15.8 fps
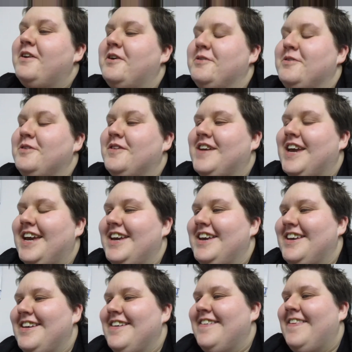no, okay. Do
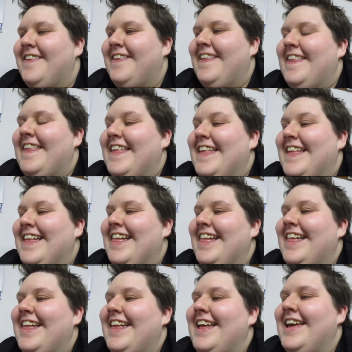I know this?
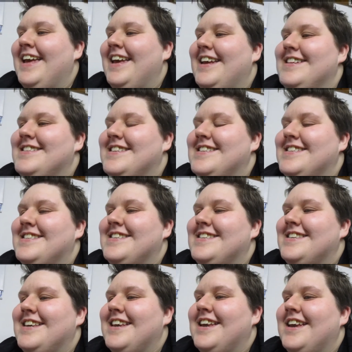
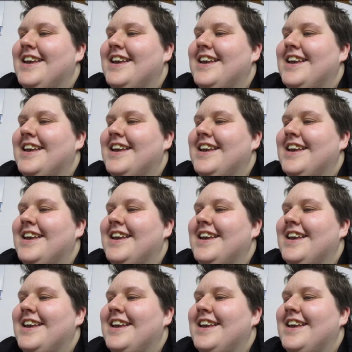It's